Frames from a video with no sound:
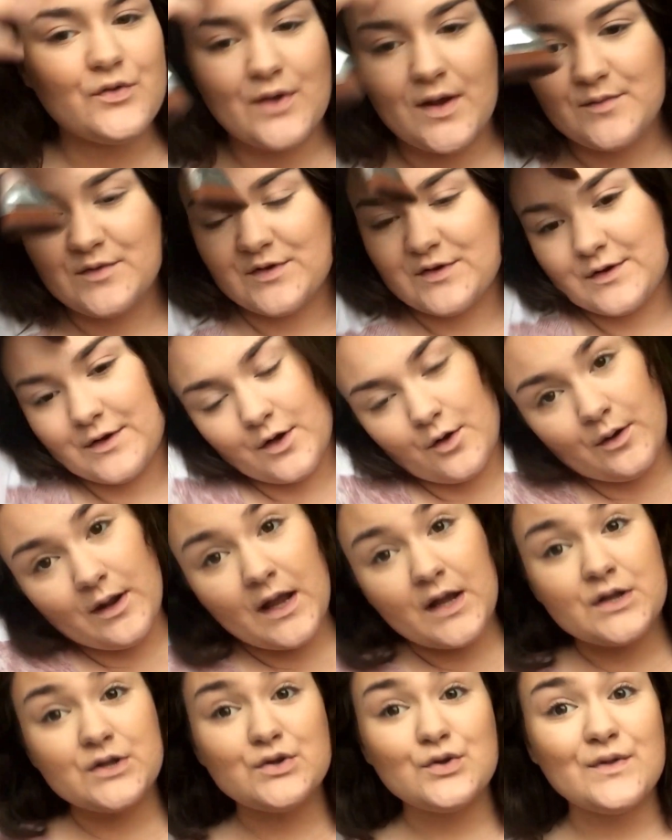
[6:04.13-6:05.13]
so I'm just going to go
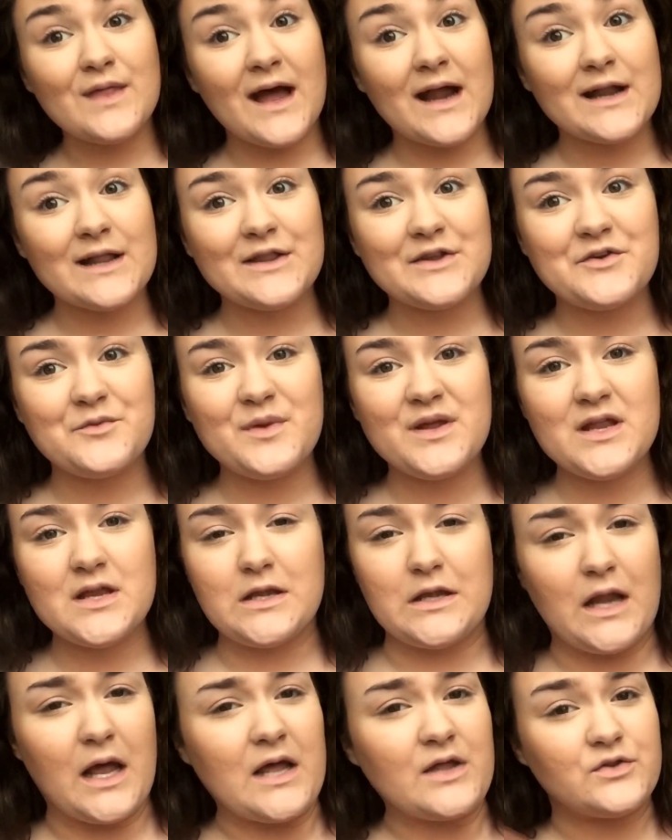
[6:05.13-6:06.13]
ahead and do that a little bit.
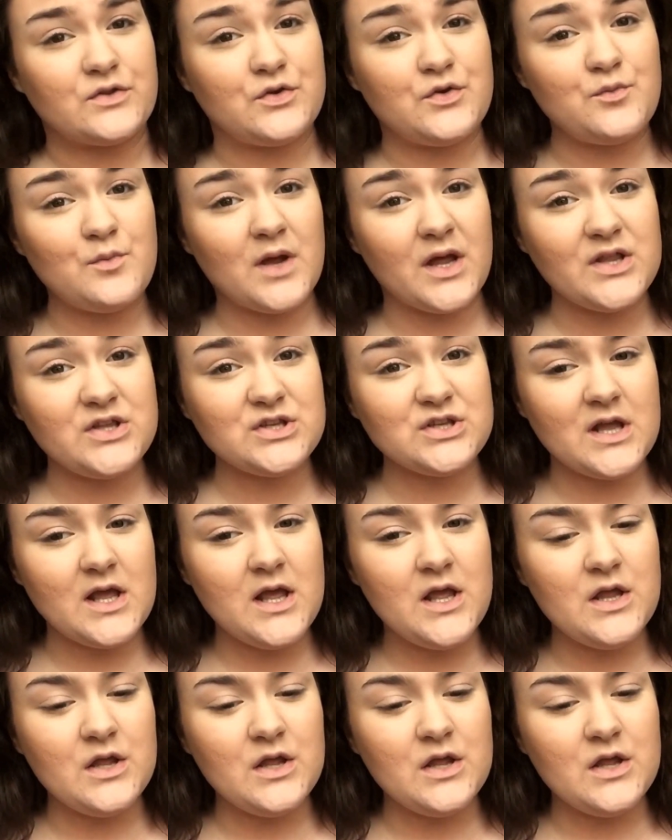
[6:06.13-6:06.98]
Not too much.